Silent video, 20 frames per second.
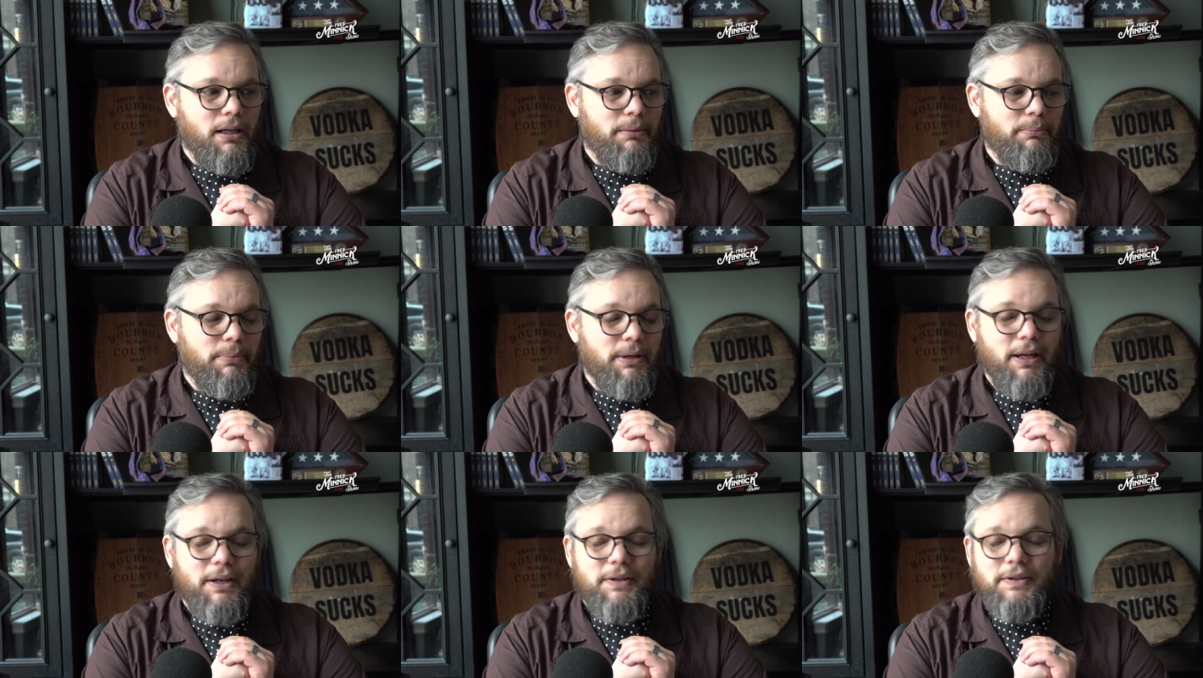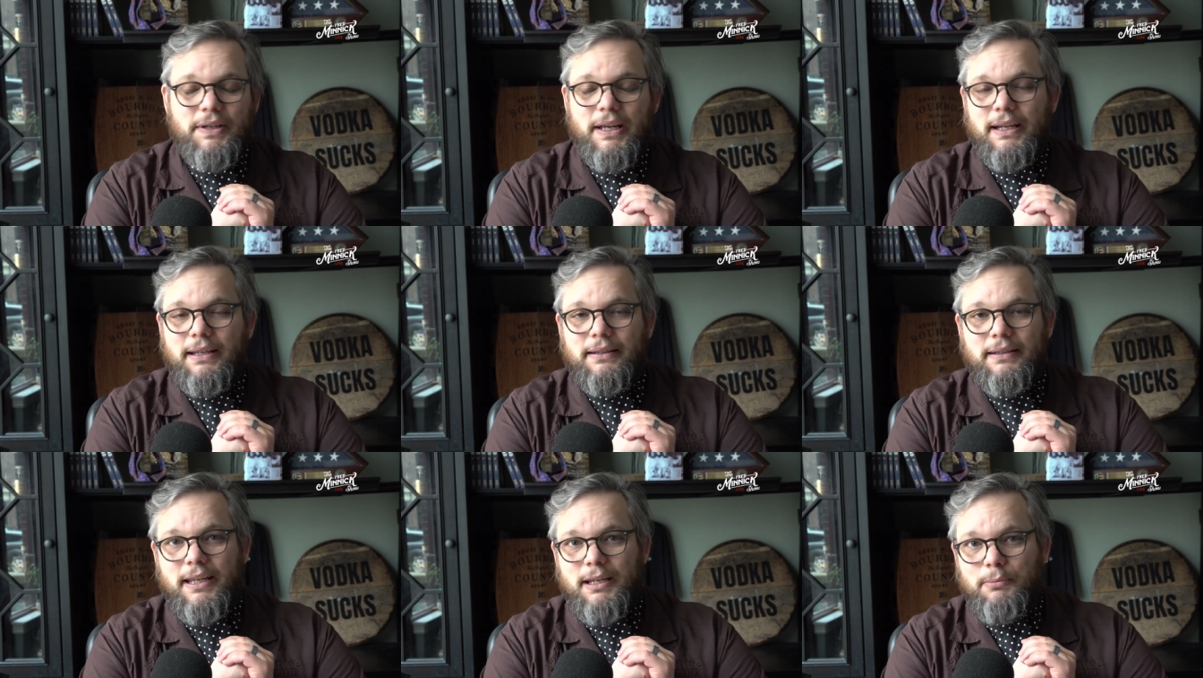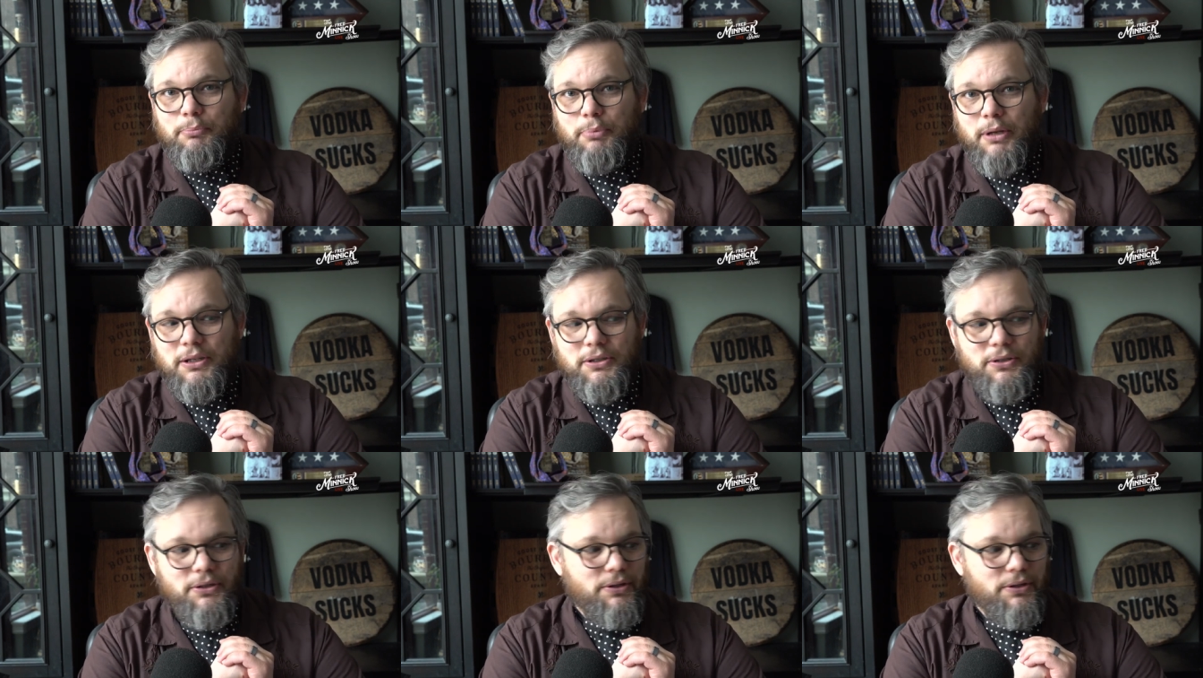because I could take
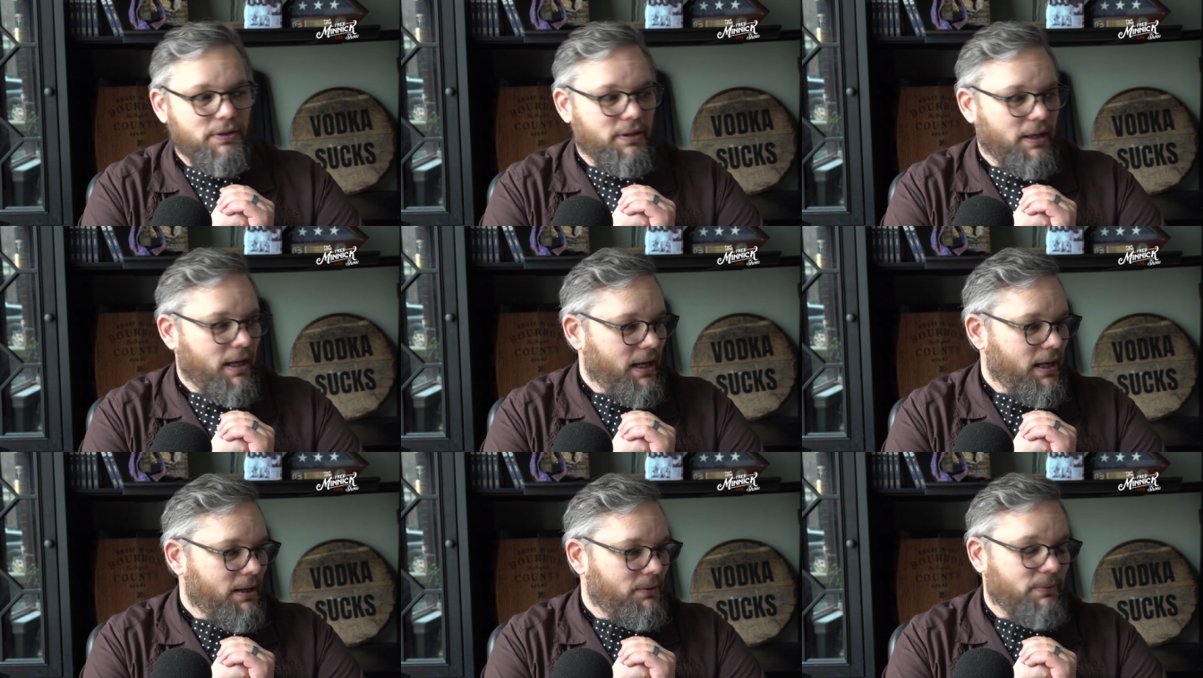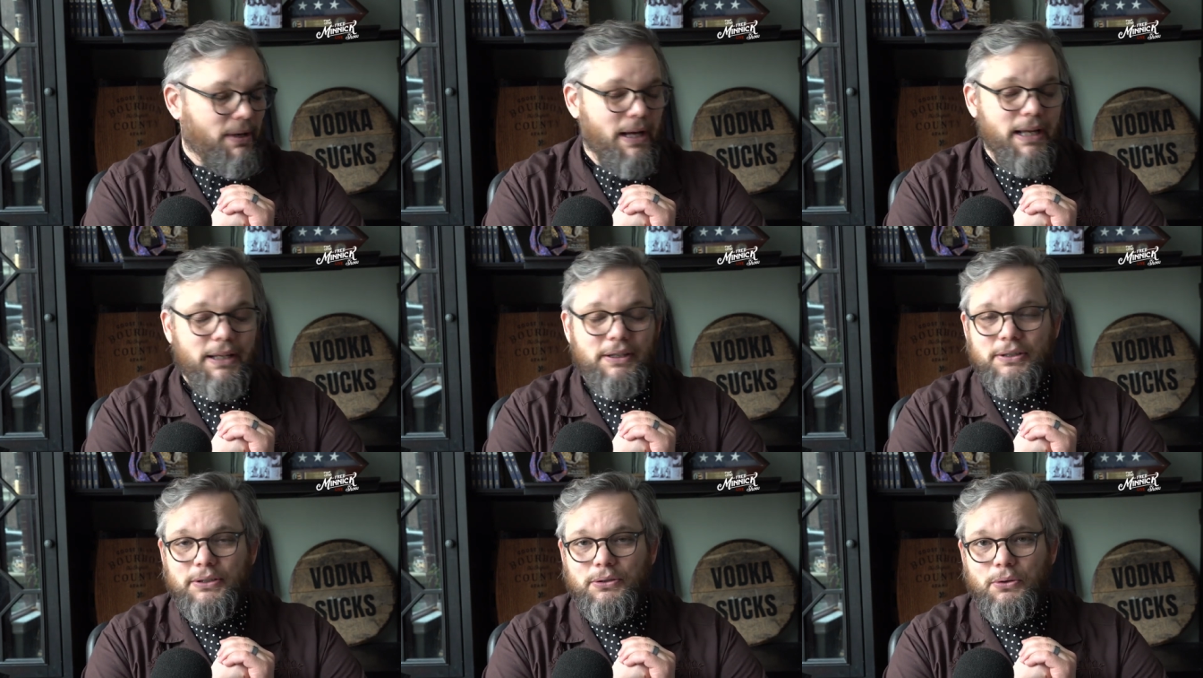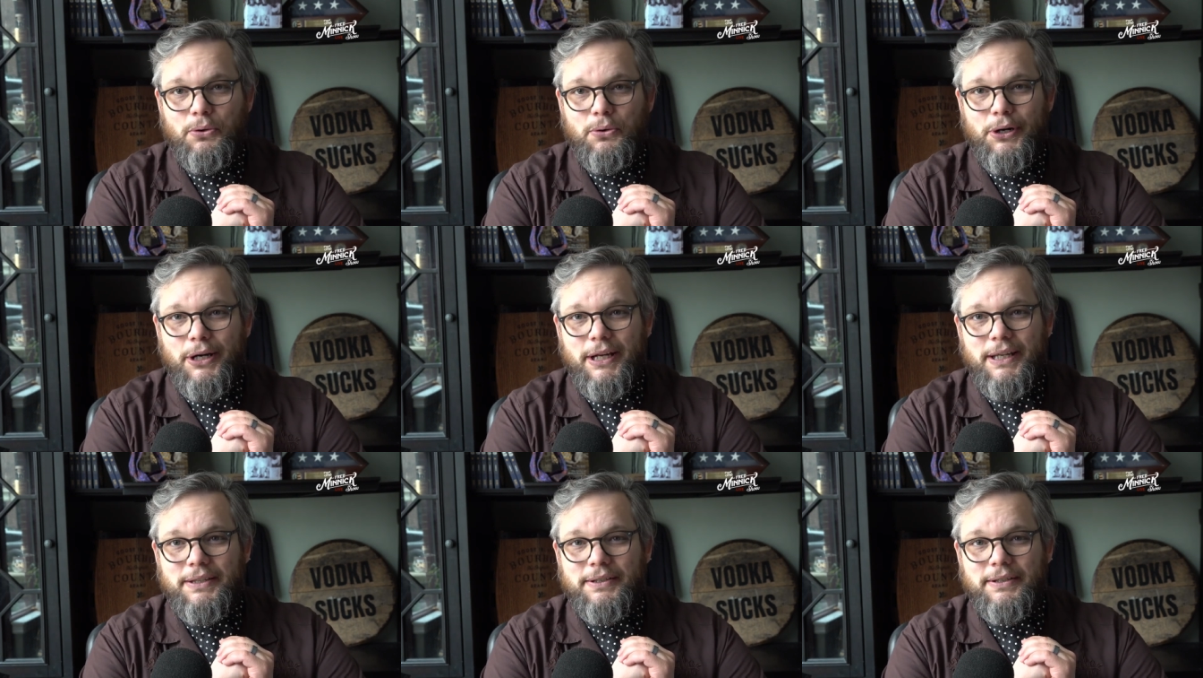pictures and write
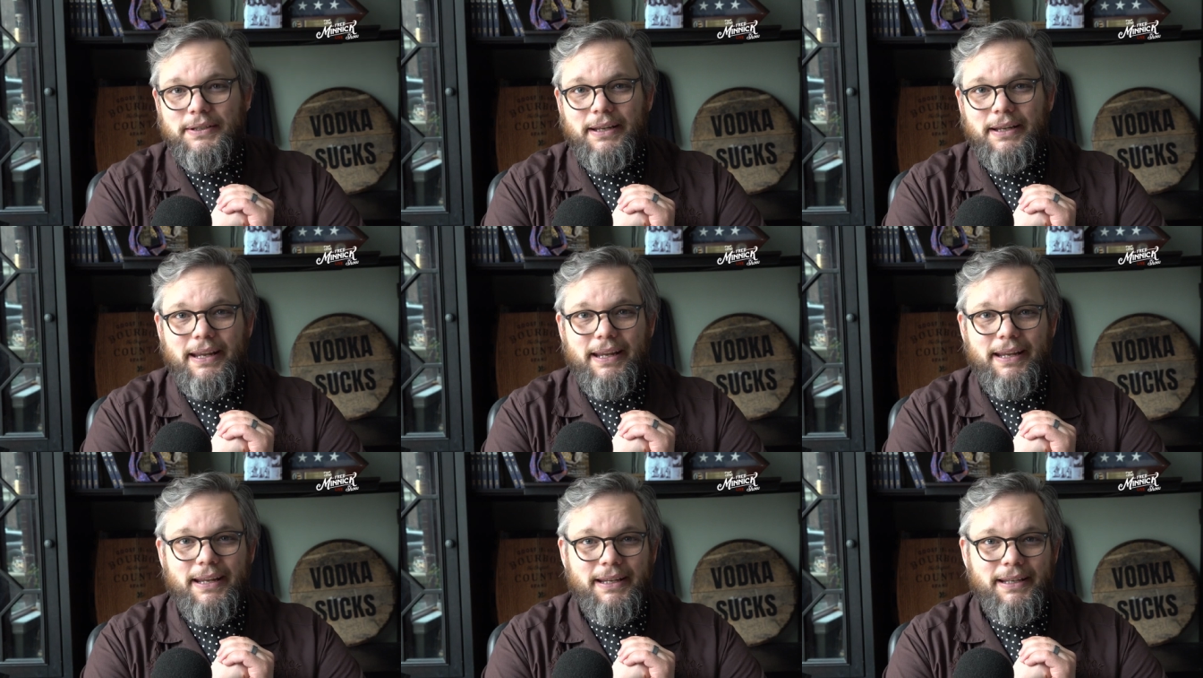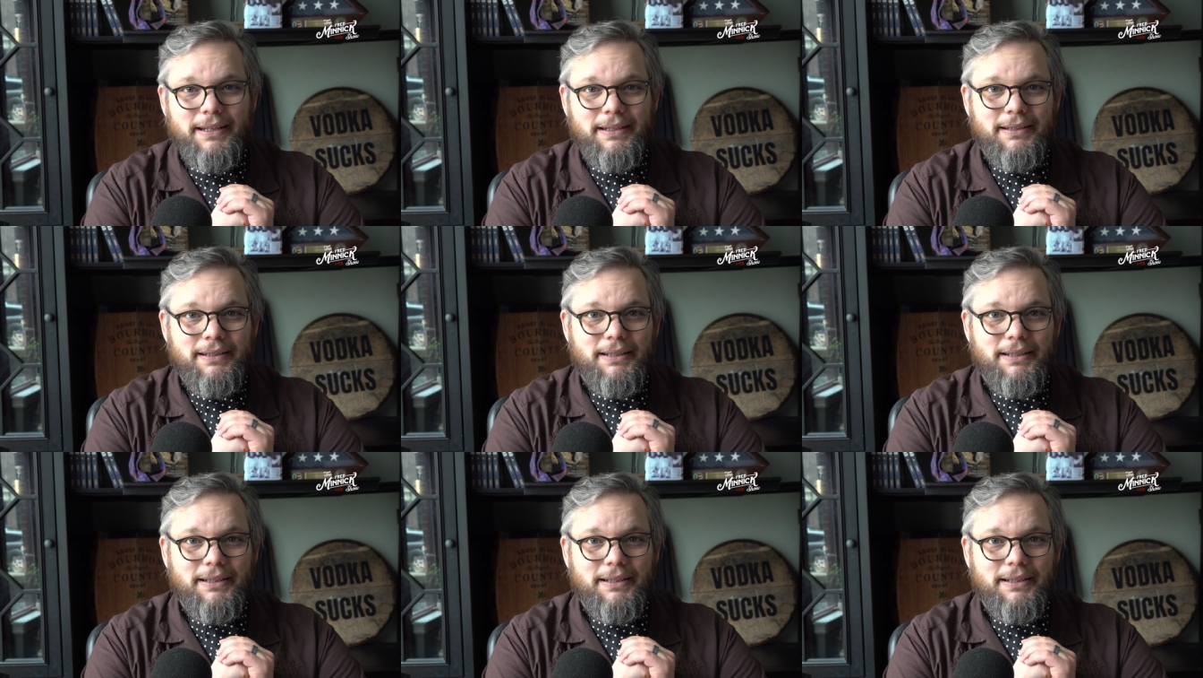stories. And